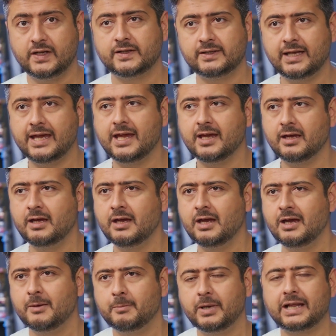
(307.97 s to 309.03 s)
just saying,
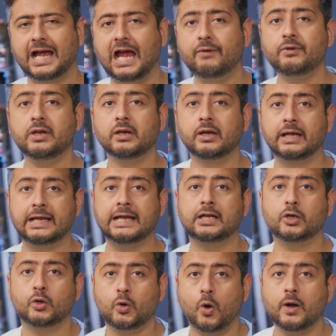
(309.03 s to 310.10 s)
but having
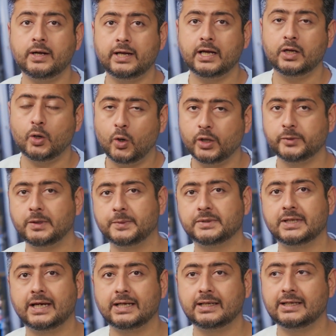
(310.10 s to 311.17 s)
great content on your
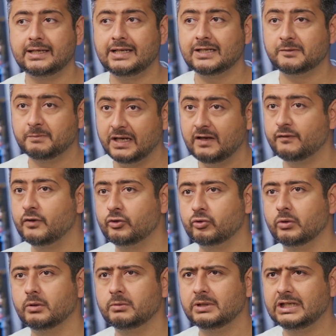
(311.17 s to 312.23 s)
website is
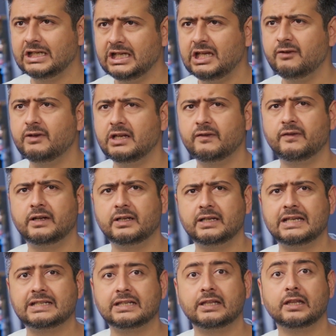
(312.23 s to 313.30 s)
beneficial even if it
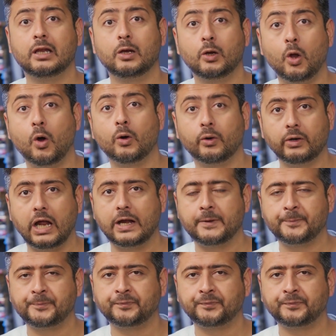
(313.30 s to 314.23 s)
is in the long run.